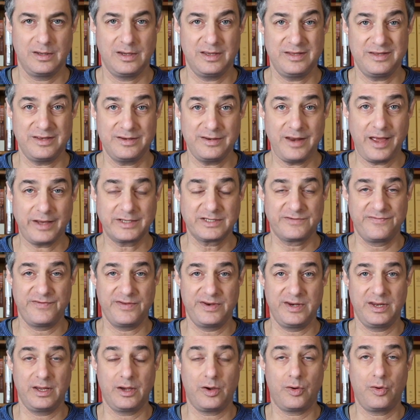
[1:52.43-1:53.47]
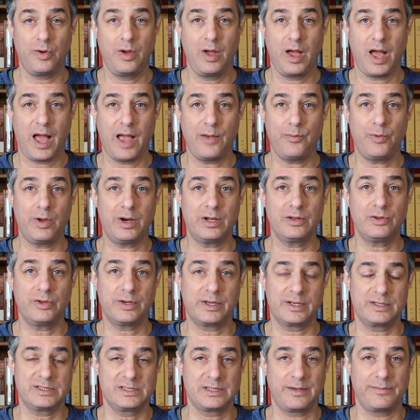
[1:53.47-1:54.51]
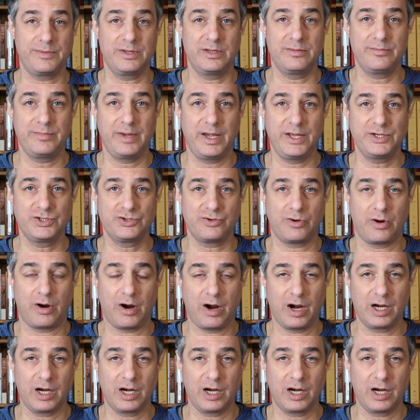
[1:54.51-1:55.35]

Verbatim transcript: In the next video, I want to look at some of the major